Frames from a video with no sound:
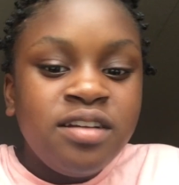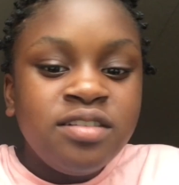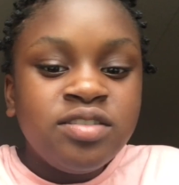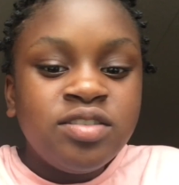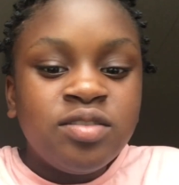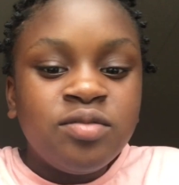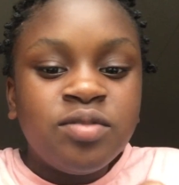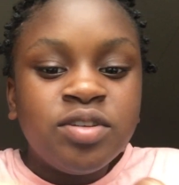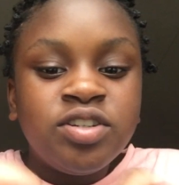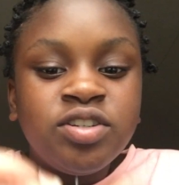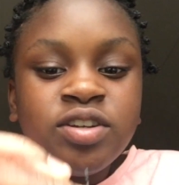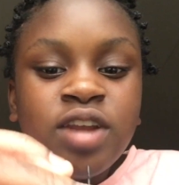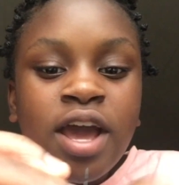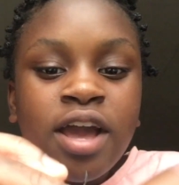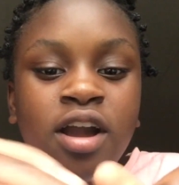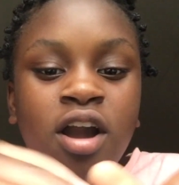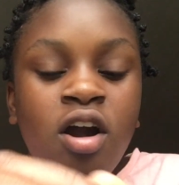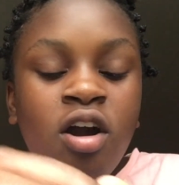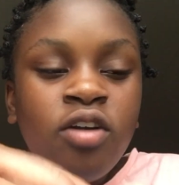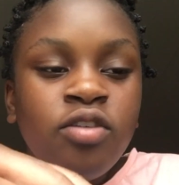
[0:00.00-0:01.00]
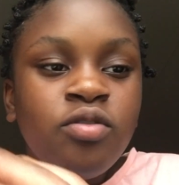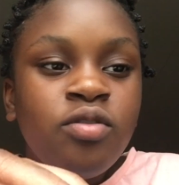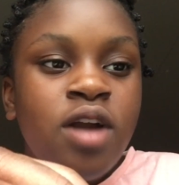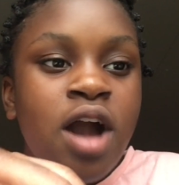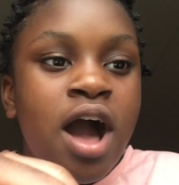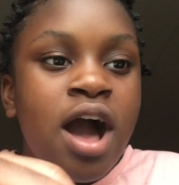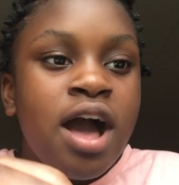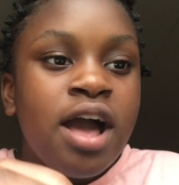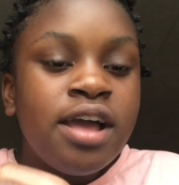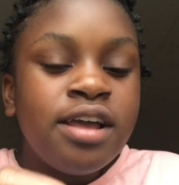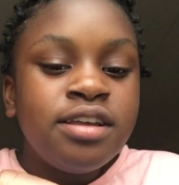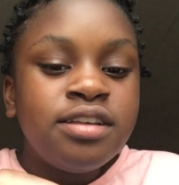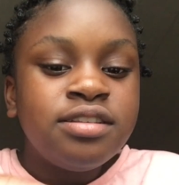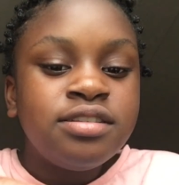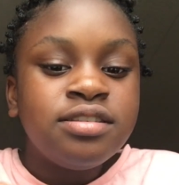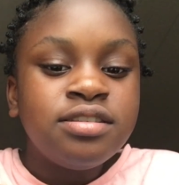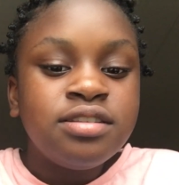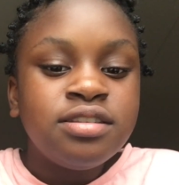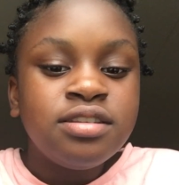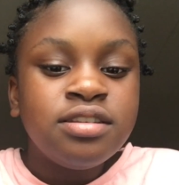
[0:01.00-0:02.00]
So what should I call you
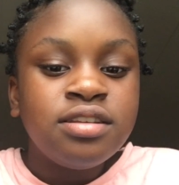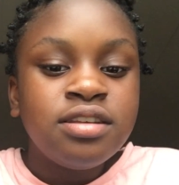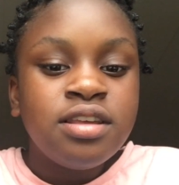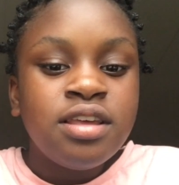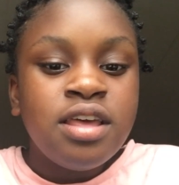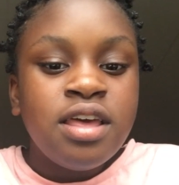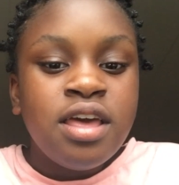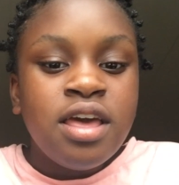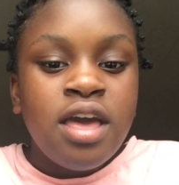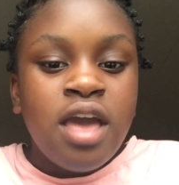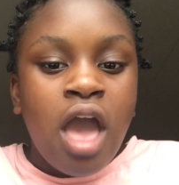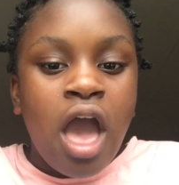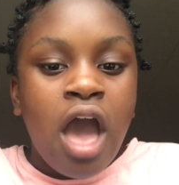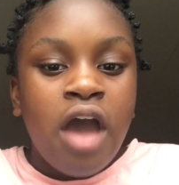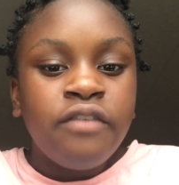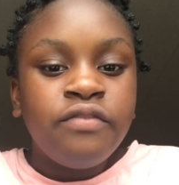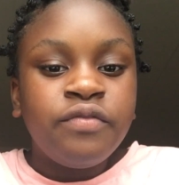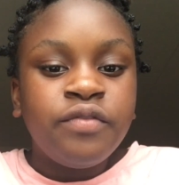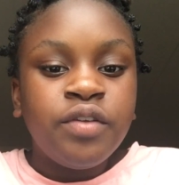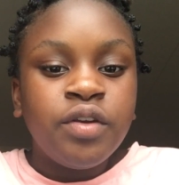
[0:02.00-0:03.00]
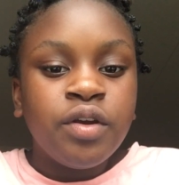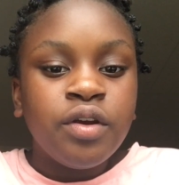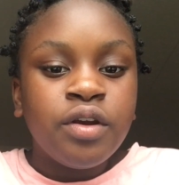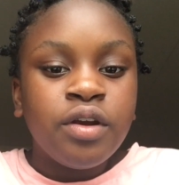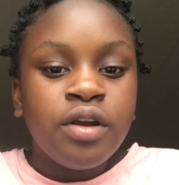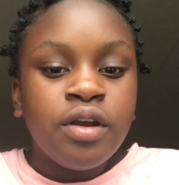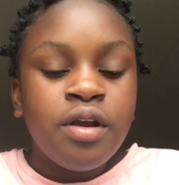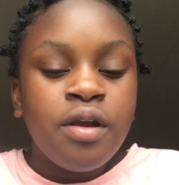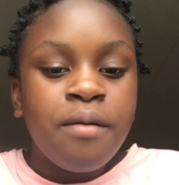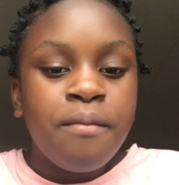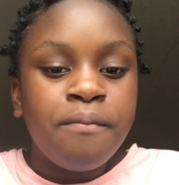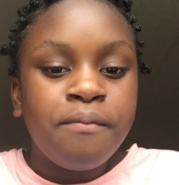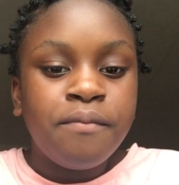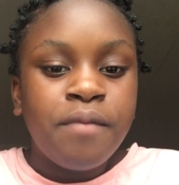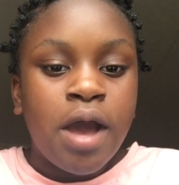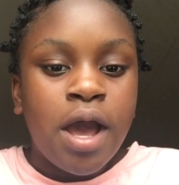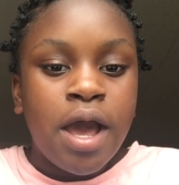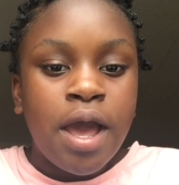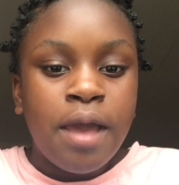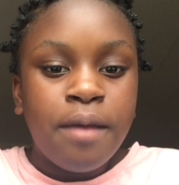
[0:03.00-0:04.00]
guys? After
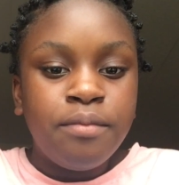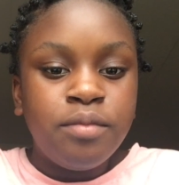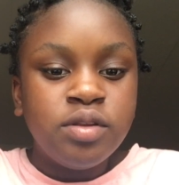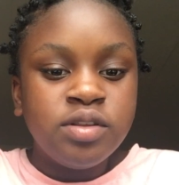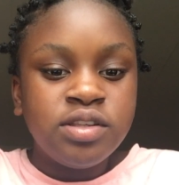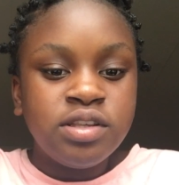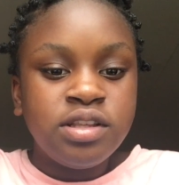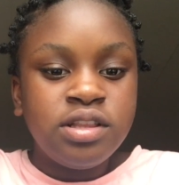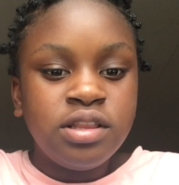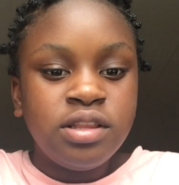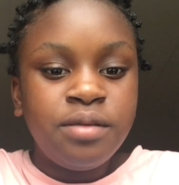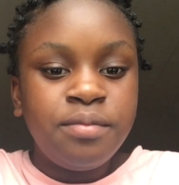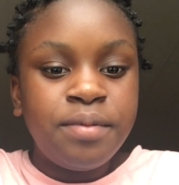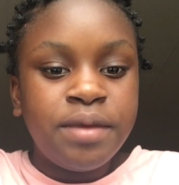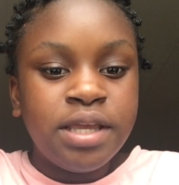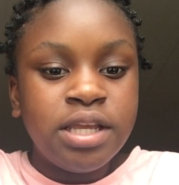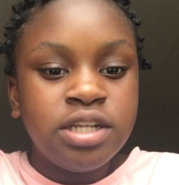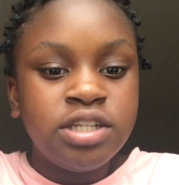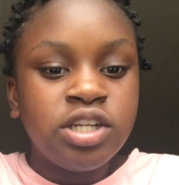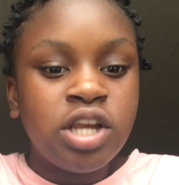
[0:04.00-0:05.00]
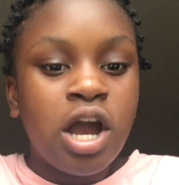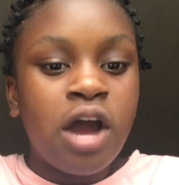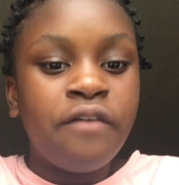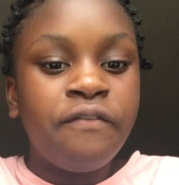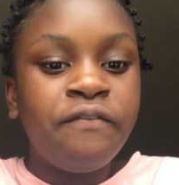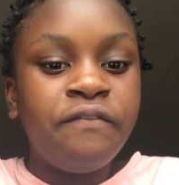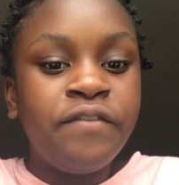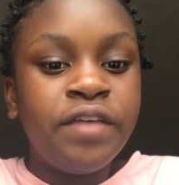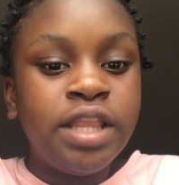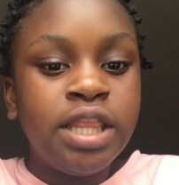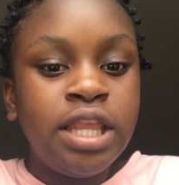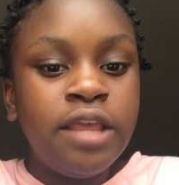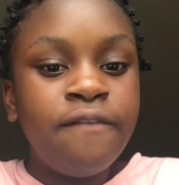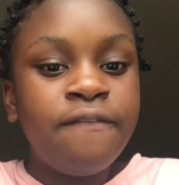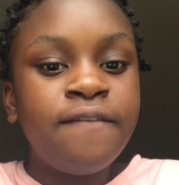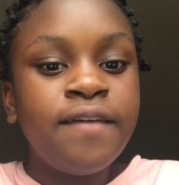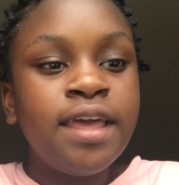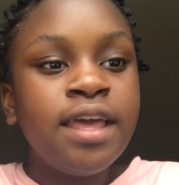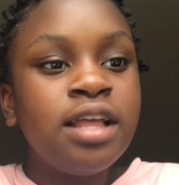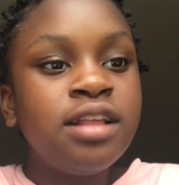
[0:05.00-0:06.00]
my Musical.ly page got 50
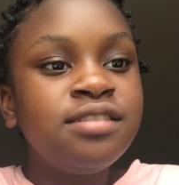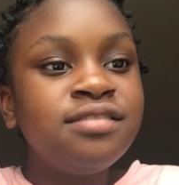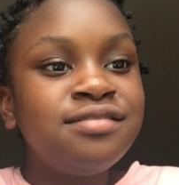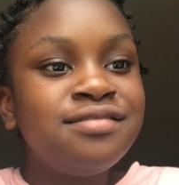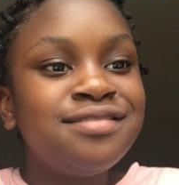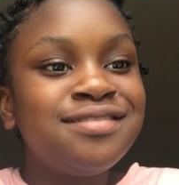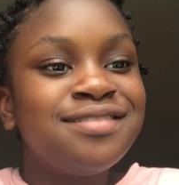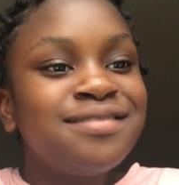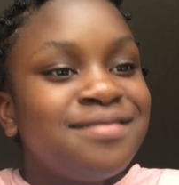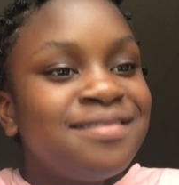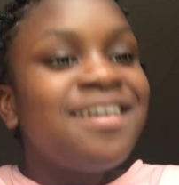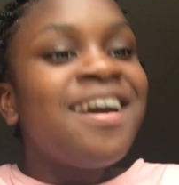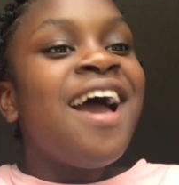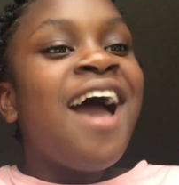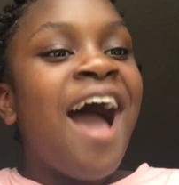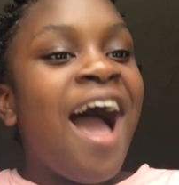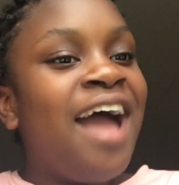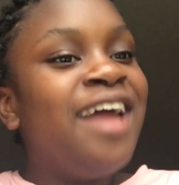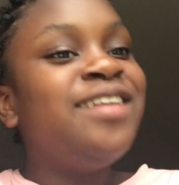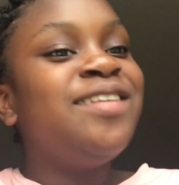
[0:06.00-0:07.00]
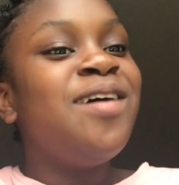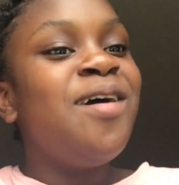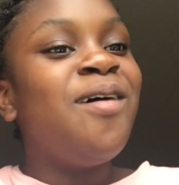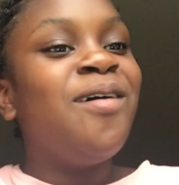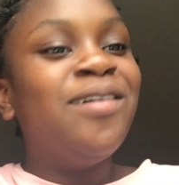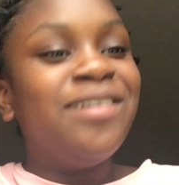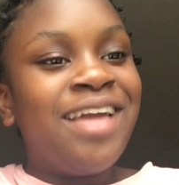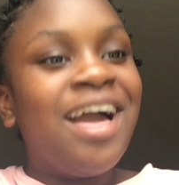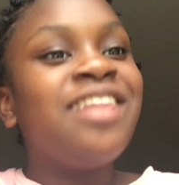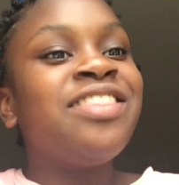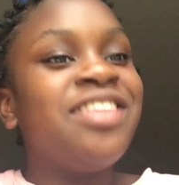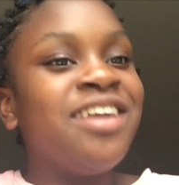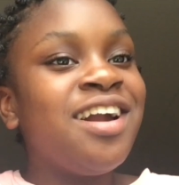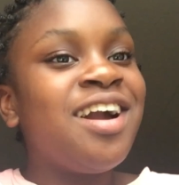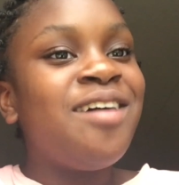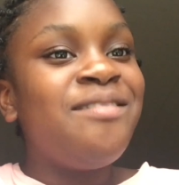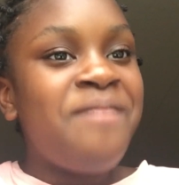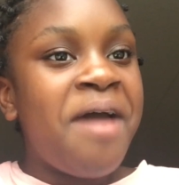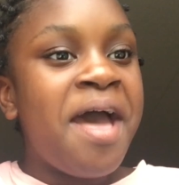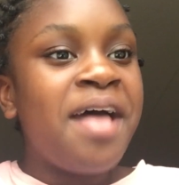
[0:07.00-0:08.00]
fans? I know, y'all
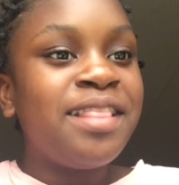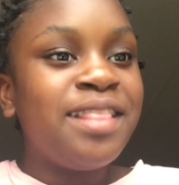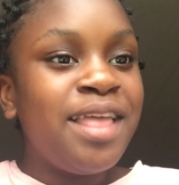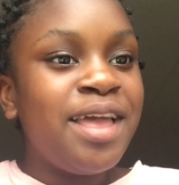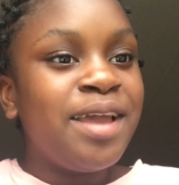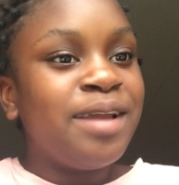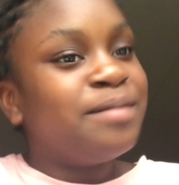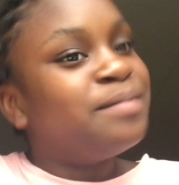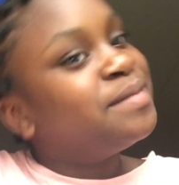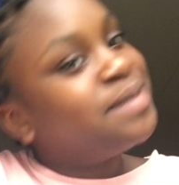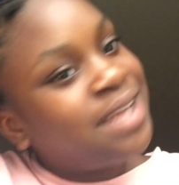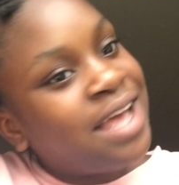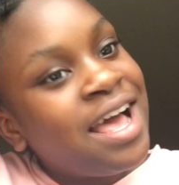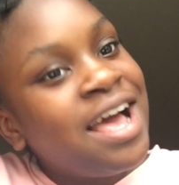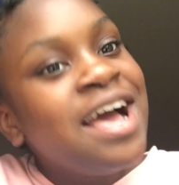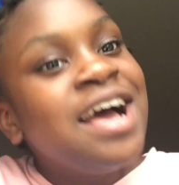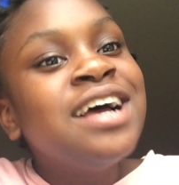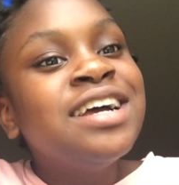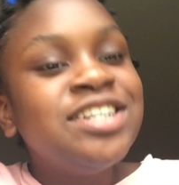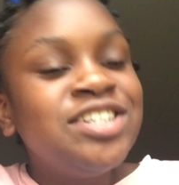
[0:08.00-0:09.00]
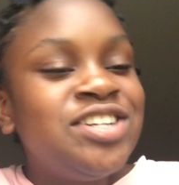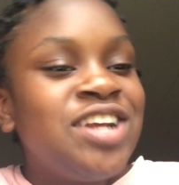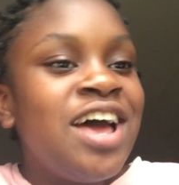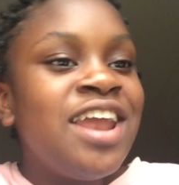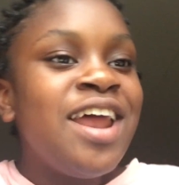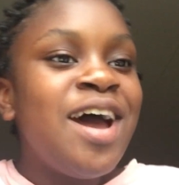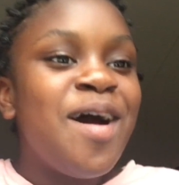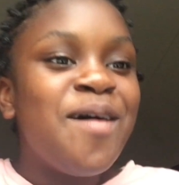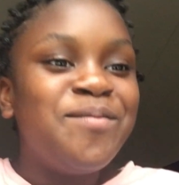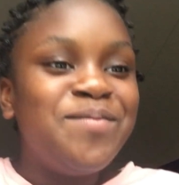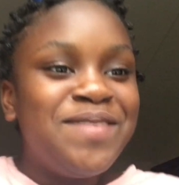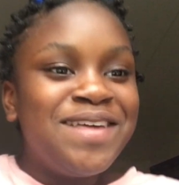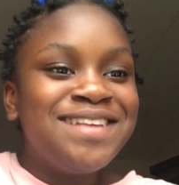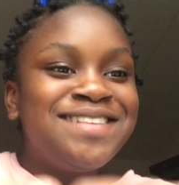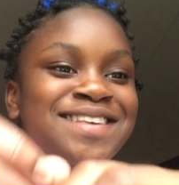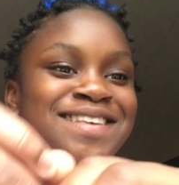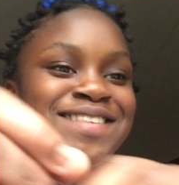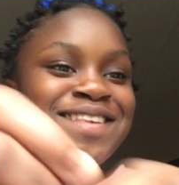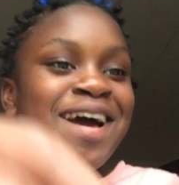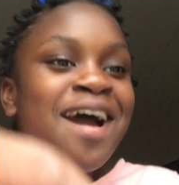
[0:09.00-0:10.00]
think I'm mad late. Shut up.
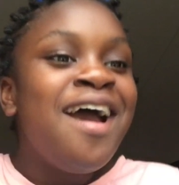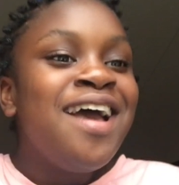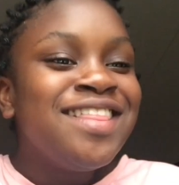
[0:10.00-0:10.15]
This is